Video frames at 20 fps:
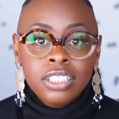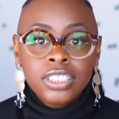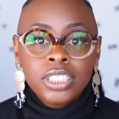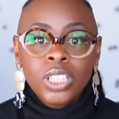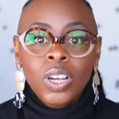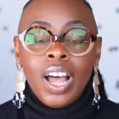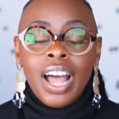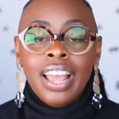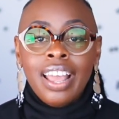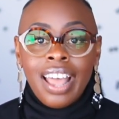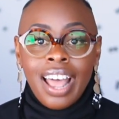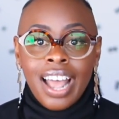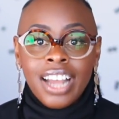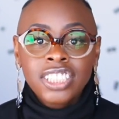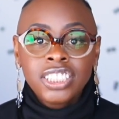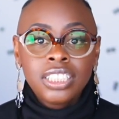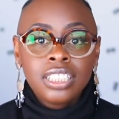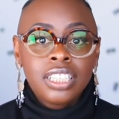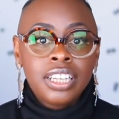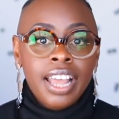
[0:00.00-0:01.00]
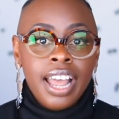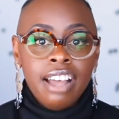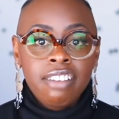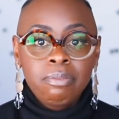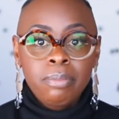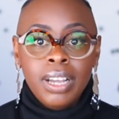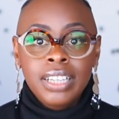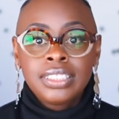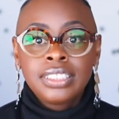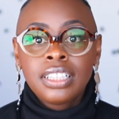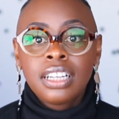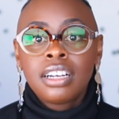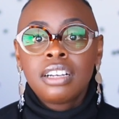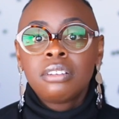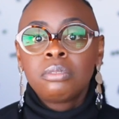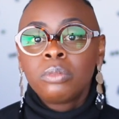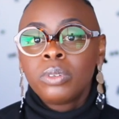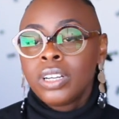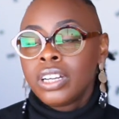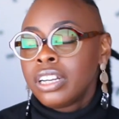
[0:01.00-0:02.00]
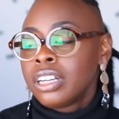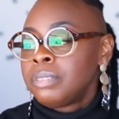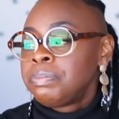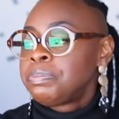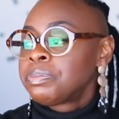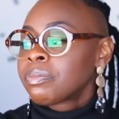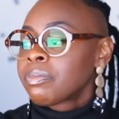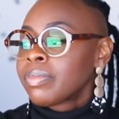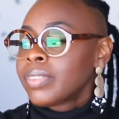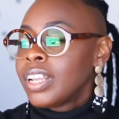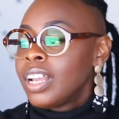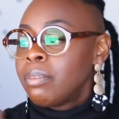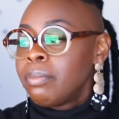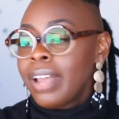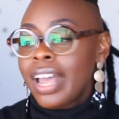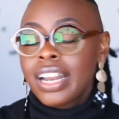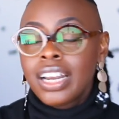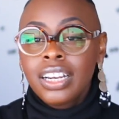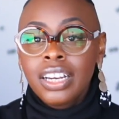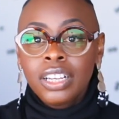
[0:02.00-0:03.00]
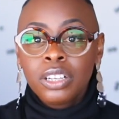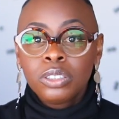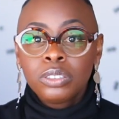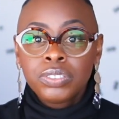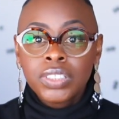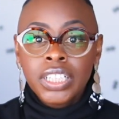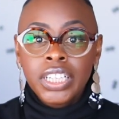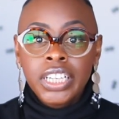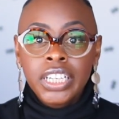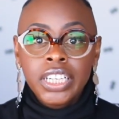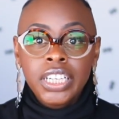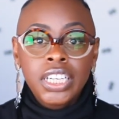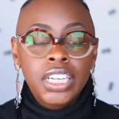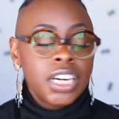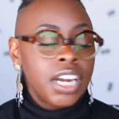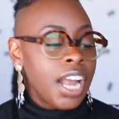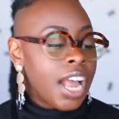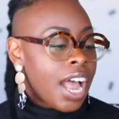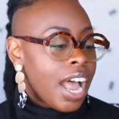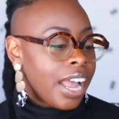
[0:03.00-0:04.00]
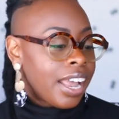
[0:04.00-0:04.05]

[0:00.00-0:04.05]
So I actually have my setup where I'm editing over here.